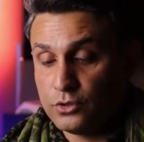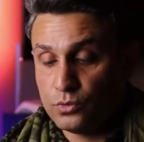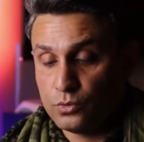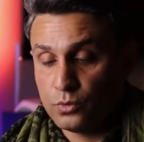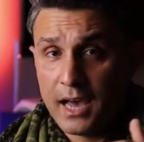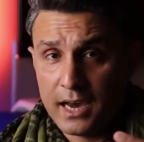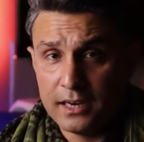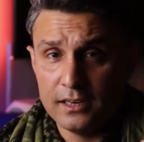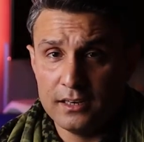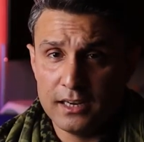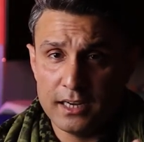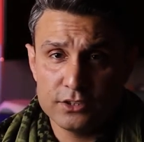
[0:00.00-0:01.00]
to add a
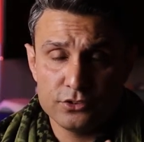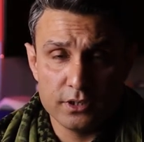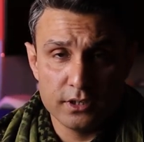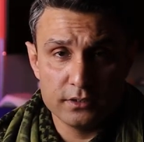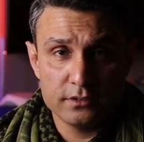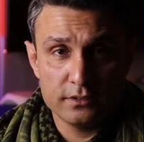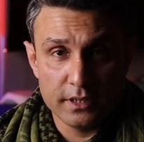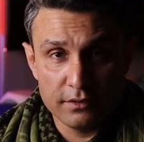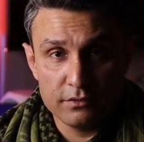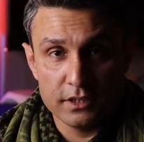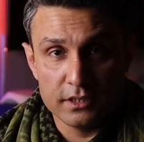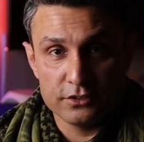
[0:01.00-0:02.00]
little extra
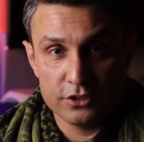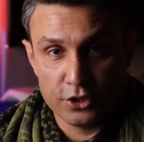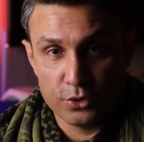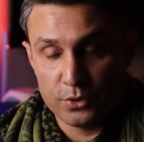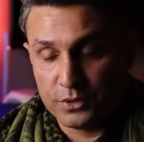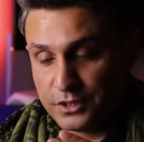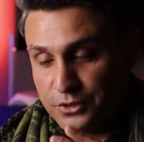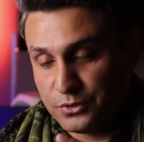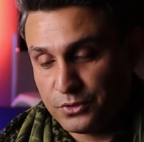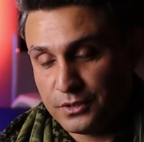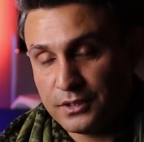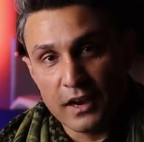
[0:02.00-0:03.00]
safety and security
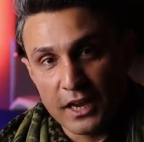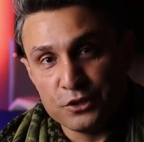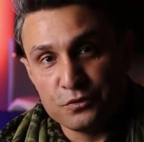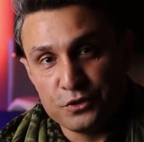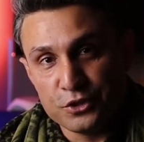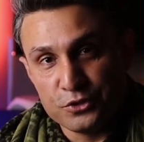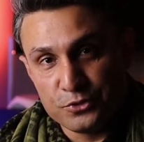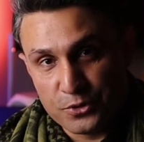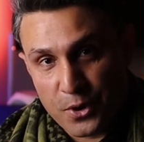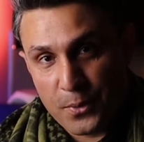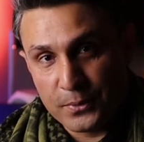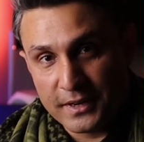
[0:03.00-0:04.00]
to the flight of their
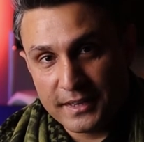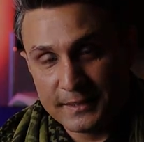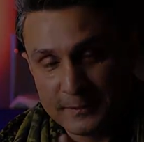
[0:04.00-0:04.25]
drone.